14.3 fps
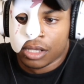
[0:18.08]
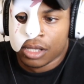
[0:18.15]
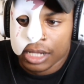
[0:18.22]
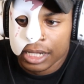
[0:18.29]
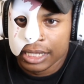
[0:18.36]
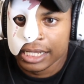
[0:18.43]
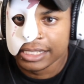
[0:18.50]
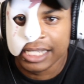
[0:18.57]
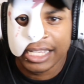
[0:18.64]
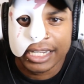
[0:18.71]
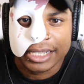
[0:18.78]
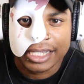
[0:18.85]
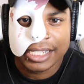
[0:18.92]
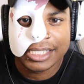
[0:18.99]
Let's get
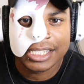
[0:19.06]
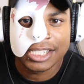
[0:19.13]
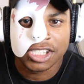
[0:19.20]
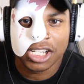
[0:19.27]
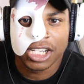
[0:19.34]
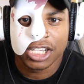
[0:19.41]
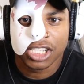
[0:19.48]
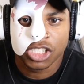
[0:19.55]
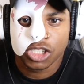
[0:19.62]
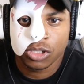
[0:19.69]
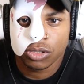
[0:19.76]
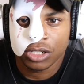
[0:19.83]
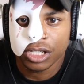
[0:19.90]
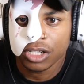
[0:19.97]
it. This is a
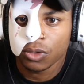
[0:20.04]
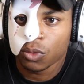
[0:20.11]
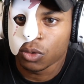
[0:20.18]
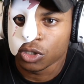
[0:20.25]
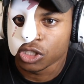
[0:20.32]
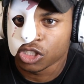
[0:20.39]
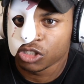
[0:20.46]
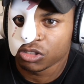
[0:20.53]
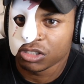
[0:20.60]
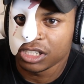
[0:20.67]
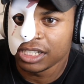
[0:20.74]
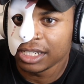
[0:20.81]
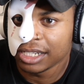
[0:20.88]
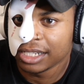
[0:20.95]
Trick or
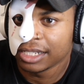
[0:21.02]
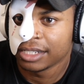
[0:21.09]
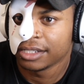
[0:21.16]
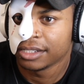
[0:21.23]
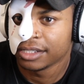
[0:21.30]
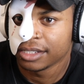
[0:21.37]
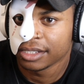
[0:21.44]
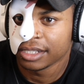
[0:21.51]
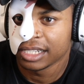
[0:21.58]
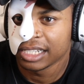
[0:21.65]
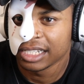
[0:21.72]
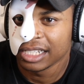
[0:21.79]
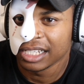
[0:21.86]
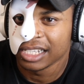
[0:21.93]
Treat.
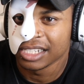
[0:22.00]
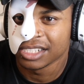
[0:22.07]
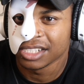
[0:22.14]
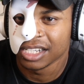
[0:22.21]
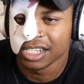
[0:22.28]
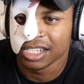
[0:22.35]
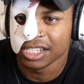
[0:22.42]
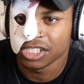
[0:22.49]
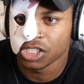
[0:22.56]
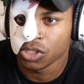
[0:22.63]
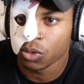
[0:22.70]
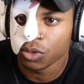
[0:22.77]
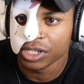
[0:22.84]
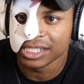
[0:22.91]
It's
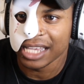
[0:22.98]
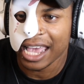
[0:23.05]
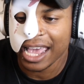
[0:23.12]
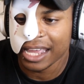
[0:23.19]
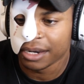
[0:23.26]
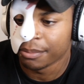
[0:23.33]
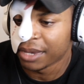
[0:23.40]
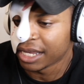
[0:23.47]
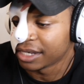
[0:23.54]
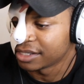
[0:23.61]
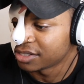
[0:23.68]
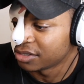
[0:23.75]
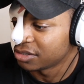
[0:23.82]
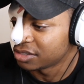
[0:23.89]
stories animated,
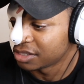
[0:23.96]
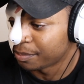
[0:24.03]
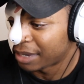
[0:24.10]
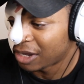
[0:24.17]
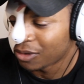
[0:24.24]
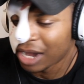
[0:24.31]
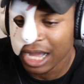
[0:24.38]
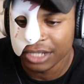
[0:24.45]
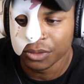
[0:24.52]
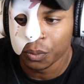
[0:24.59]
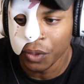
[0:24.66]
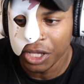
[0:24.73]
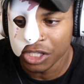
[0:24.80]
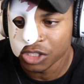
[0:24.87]
so it's about
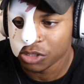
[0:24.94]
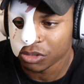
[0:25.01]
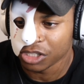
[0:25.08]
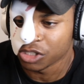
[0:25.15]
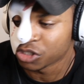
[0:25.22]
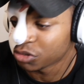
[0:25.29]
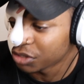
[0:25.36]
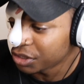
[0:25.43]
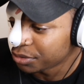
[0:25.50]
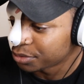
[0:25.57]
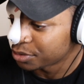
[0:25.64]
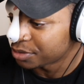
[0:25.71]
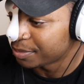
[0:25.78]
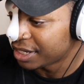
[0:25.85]
Halloween
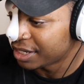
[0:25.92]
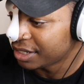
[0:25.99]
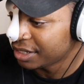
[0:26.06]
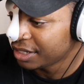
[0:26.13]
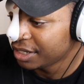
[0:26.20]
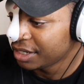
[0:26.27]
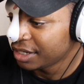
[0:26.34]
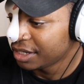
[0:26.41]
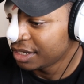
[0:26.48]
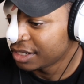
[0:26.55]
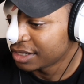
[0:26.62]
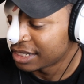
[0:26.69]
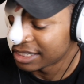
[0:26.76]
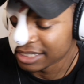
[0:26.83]
trick-or-treaters, man.
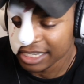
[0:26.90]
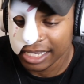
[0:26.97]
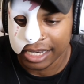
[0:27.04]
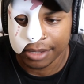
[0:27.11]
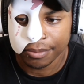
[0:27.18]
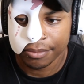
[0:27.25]
Let's get it.